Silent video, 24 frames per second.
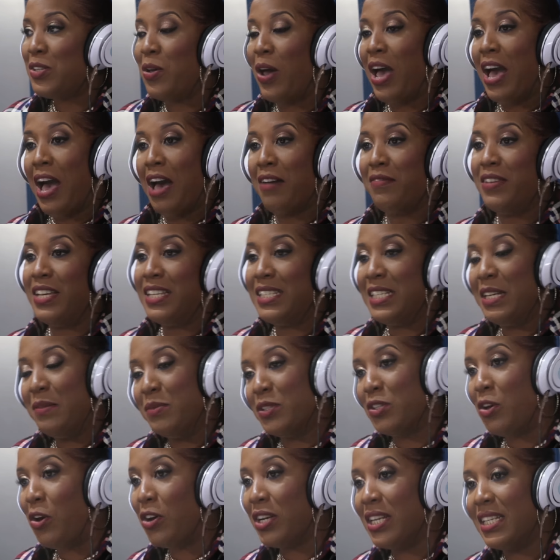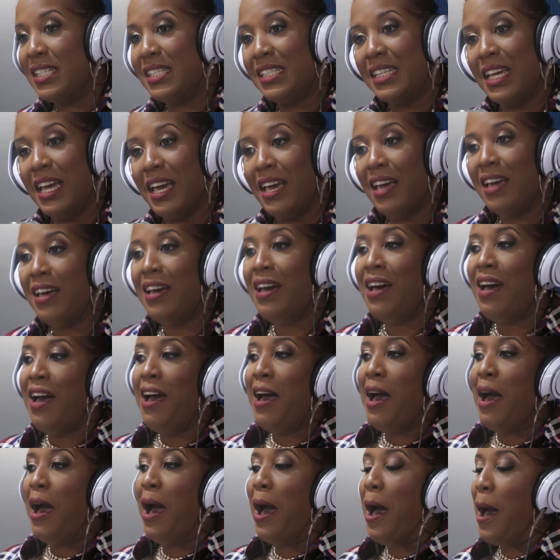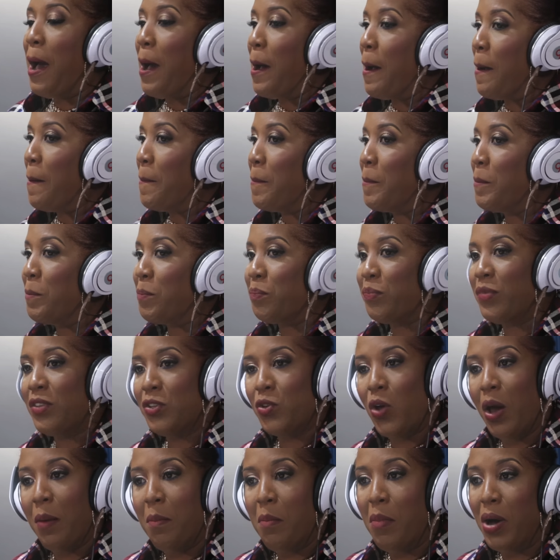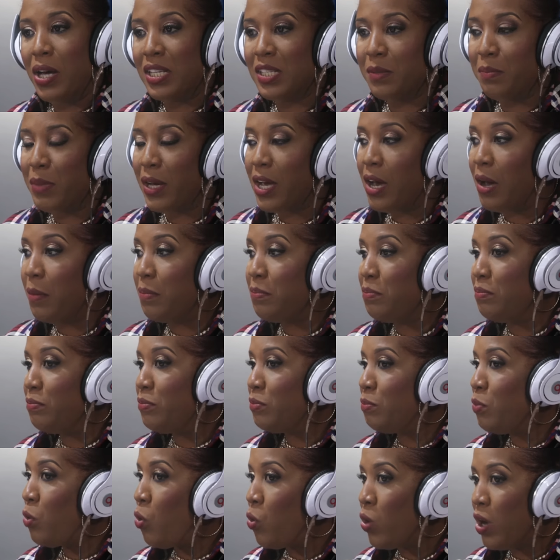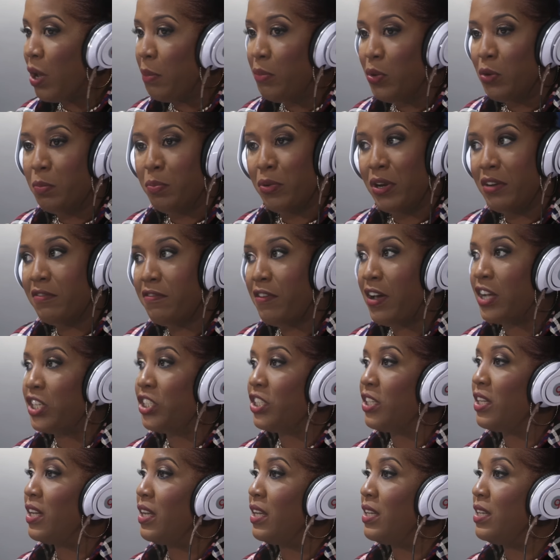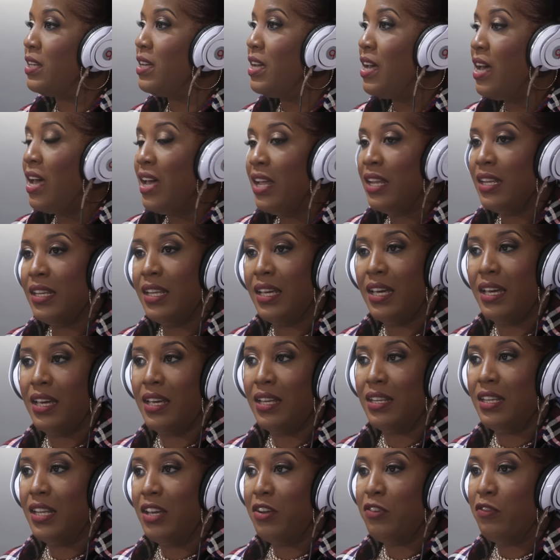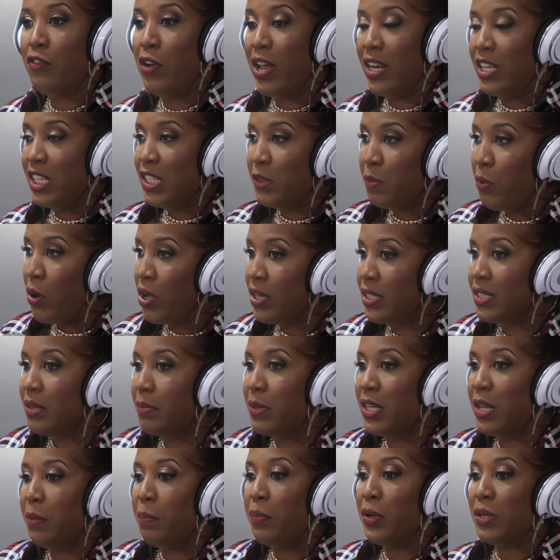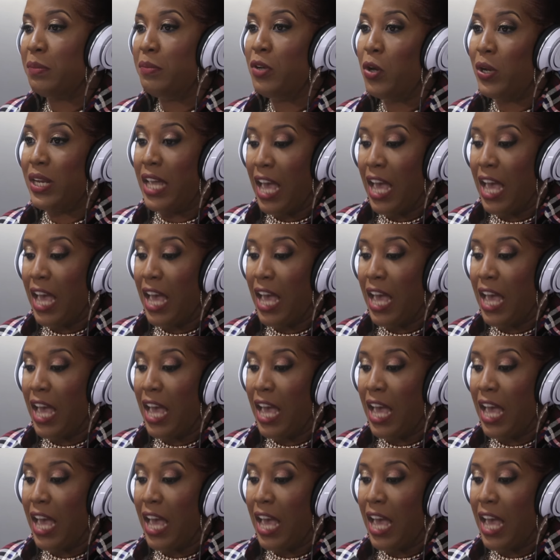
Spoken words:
So I have their theme song this year. So I must big up Polar Blueprint Fashion. They really sponsor me. They put me on.